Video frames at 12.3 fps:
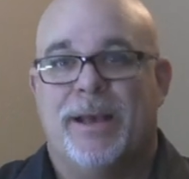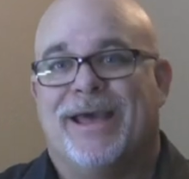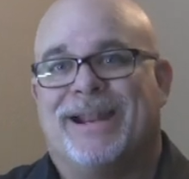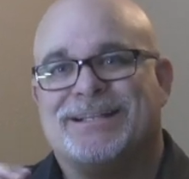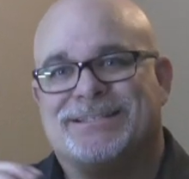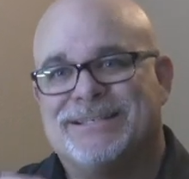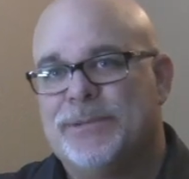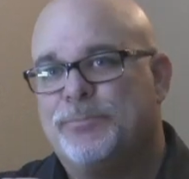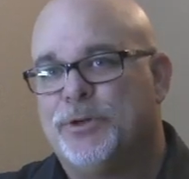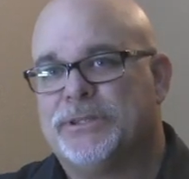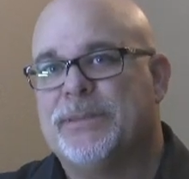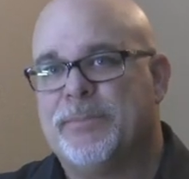and I did
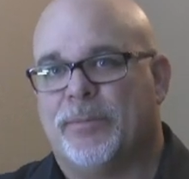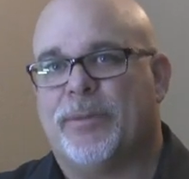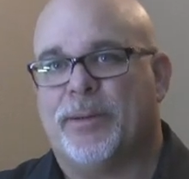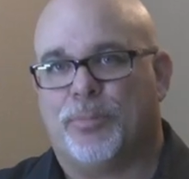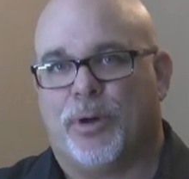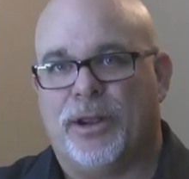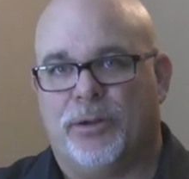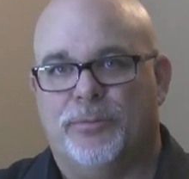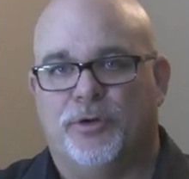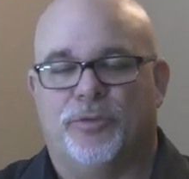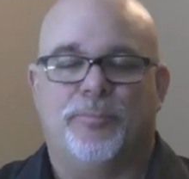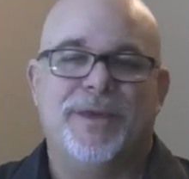put them in my bridal
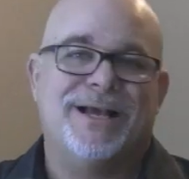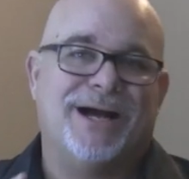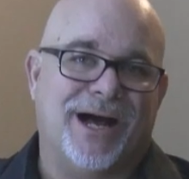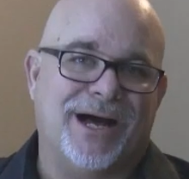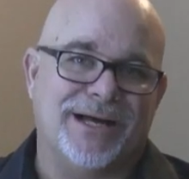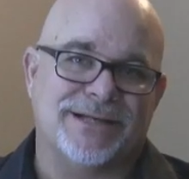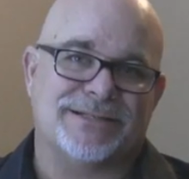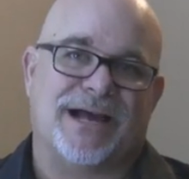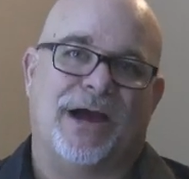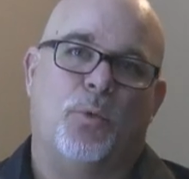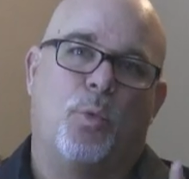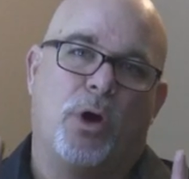booth because
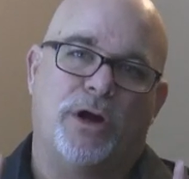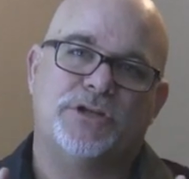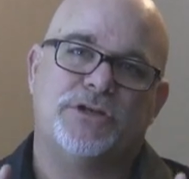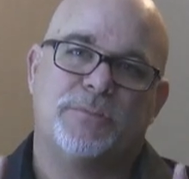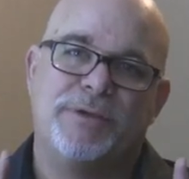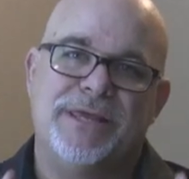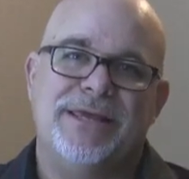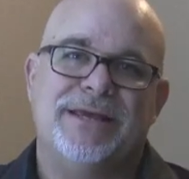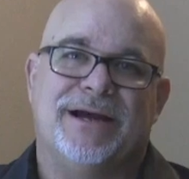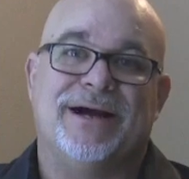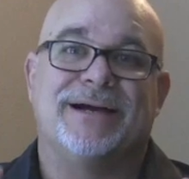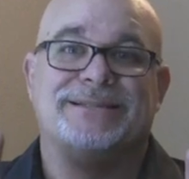I wanted to
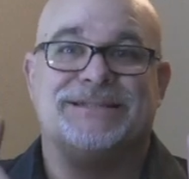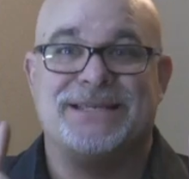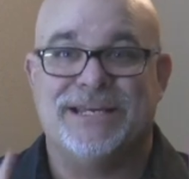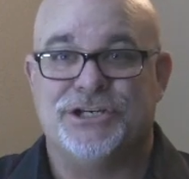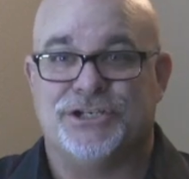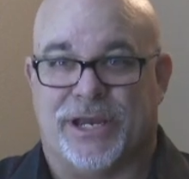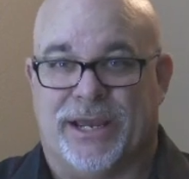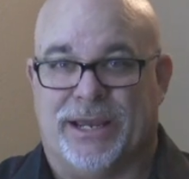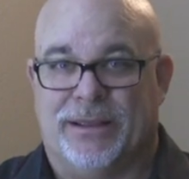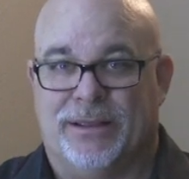be a DJ.